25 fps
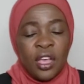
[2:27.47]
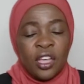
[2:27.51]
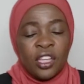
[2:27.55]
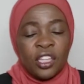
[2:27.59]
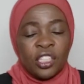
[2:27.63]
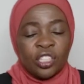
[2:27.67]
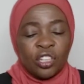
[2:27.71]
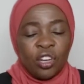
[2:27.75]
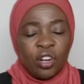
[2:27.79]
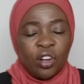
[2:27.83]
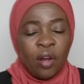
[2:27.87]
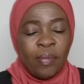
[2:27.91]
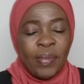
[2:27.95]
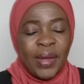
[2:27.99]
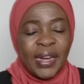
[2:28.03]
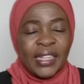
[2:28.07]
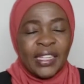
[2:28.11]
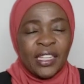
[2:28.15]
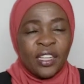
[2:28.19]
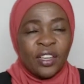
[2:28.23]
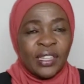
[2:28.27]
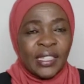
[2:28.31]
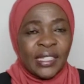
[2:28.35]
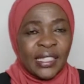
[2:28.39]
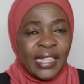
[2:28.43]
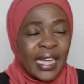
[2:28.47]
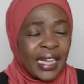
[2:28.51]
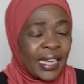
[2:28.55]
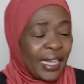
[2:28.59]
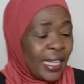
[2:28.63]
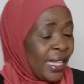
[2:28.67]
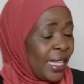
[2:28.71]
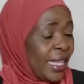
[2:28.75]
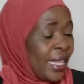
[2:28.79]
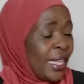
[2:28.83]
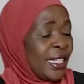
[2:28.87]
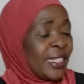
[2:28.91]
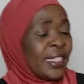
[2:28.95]
So Robert
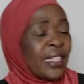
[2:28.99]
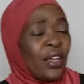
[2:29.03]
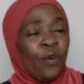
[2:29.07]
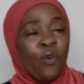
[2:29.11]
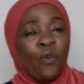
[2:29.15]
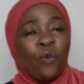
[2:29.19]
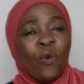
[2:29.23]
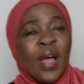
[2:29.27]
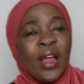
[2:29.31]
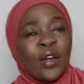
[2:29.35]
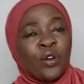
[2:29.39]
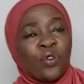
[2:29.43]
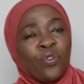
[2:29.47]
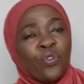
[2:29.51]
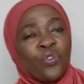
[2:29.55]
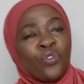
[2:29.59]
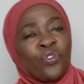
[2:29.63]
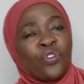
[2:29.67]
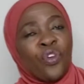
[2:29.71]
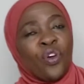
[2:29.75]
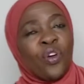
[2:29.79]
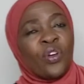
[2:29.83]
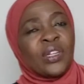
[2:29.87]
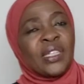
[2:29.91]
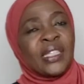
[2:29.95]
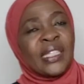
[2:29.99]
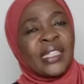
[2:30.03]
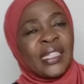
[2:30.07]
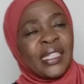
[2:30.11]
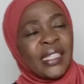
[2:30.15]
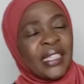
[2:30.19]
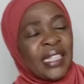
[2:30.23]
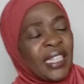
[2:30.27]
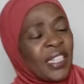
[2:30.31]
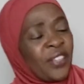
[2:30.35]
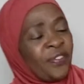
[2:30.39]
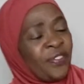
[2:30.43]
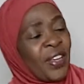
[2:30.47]
Kiyosaki is the one who wrote
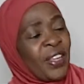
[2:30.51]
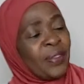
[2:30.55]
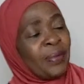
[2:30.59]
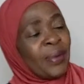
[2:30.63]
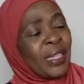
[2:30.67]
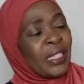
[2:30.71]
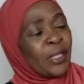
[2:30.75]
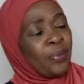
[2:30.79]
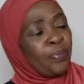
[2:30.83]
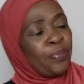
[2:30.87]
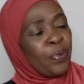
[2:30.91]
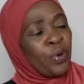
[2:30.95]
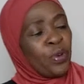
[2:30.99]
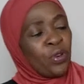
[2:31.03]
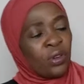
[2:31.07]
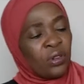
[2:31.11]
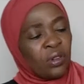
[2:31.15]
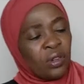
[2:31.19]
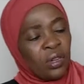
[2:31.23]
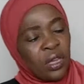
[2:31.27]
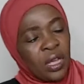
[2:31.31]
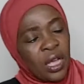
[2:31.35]
this famous book.